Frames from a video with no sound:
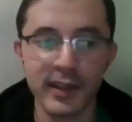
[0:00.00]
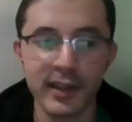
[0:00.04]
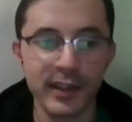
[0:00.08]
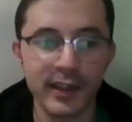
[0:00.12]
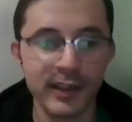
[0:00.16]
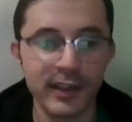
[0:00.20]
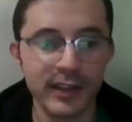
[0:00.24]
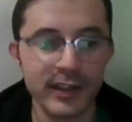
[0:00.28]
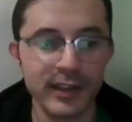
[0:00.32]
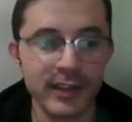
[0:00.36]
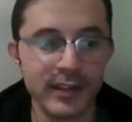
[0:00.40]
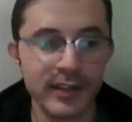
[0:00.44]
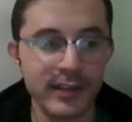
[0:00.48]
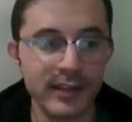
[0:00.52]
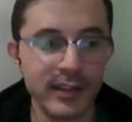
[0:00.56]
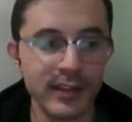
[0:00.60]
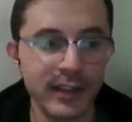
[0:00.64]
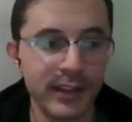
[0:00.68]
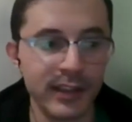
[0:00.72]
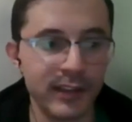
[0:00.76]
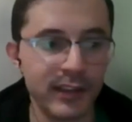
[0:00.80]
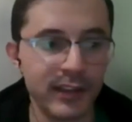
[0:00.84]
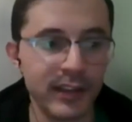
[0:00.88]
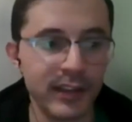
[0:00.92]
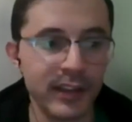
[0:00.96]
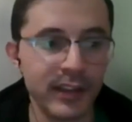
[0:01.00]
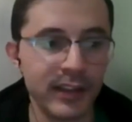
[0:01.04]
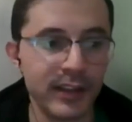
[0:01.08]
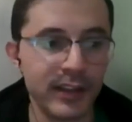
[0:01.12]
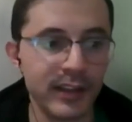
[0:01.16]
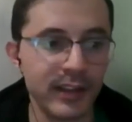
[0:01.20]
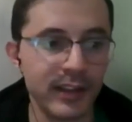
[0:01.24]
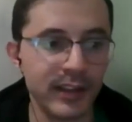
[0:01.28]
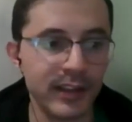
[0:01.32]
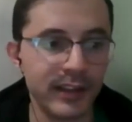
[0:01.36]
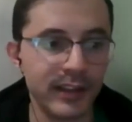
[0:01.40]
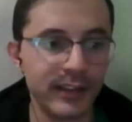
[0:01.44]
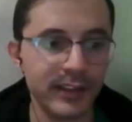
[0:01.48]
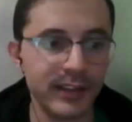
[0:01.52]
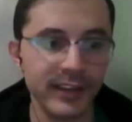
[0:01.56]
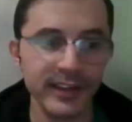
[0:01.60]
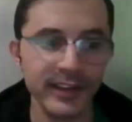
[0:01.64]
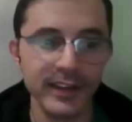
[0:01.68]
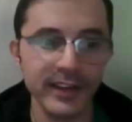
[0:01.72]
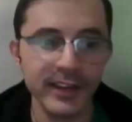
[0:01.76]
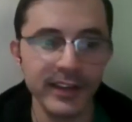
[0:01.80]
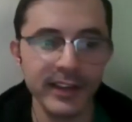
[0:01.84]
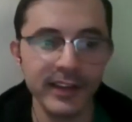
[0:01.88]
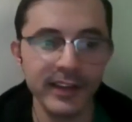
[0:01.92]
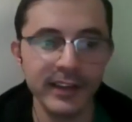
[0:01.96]
And I think that
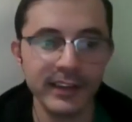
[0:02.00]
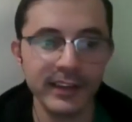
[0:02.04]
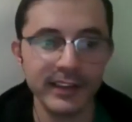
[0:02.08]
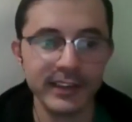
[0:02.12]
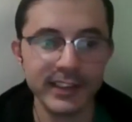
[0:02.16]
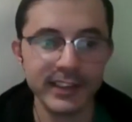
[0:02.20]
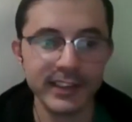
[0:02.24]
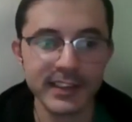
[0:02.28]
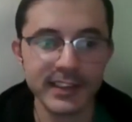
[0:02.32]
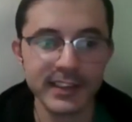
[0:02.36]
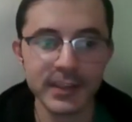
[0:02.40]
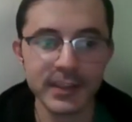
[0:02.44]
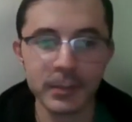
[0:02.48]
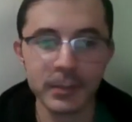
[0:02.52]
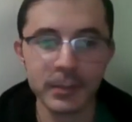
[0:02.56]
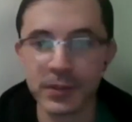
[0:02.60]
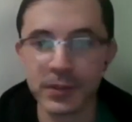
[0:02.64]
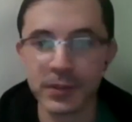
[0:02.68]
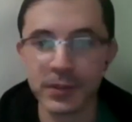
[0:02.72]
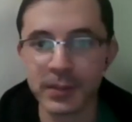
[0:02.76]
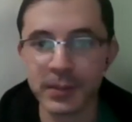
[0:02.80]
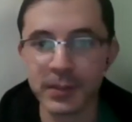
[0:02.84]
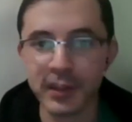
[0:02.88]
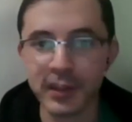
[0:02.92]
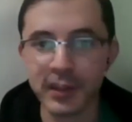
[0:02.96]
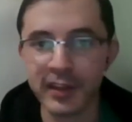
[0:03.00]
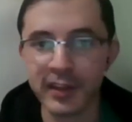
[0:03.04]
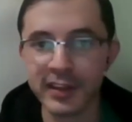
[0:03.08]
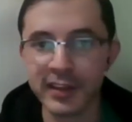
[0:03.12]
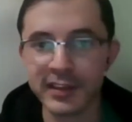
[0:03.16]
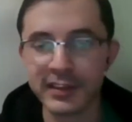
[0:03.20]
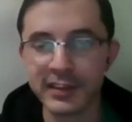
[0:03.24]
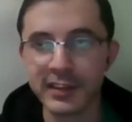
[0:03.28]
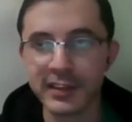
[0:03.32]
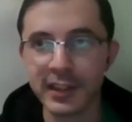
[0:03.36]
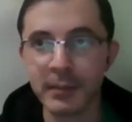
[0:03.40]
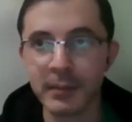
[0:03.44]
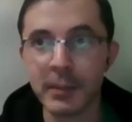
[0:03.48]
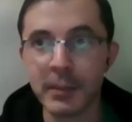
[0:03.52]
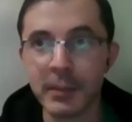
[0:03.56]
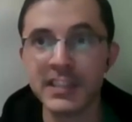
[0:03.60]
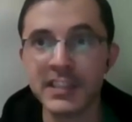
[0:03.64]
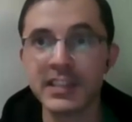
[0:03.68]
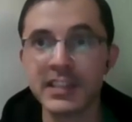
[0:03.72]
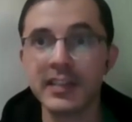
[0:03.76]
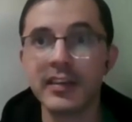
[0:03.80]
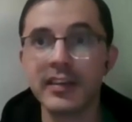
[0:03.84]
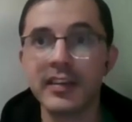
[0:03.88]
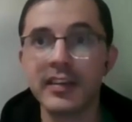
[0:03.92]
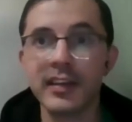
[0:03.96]
this is the most
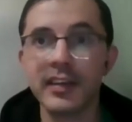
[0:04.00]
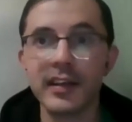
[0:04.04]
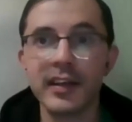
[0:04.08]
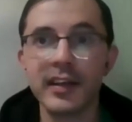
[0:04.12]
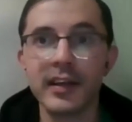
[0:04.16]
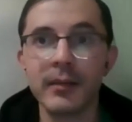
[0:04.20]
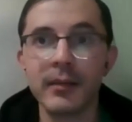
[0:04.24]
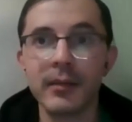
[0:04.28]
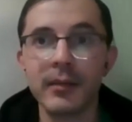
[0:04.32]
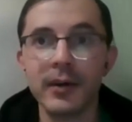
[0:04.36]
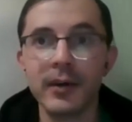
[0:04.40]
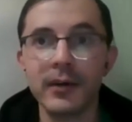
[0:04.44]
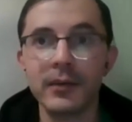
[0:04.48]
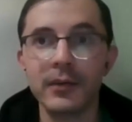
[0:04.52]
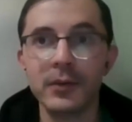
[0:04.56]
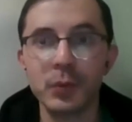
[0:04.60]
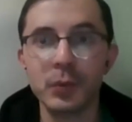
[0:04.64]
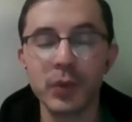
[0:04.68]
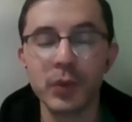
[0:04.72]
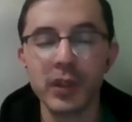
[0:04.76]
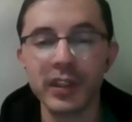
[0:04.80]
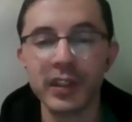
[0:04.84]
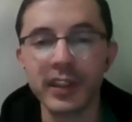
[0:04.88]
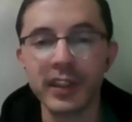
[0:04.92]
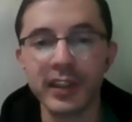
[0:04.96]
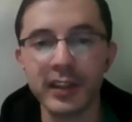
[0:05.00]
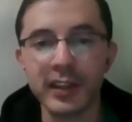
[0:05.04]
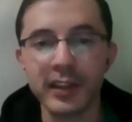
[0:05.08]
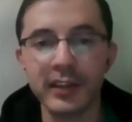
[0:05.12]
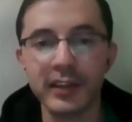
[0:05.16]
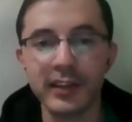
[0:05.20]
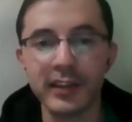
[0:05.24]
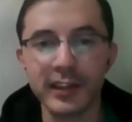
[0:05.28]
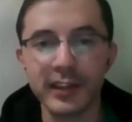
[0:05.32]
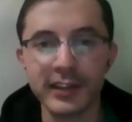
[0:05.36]
amazing thing about working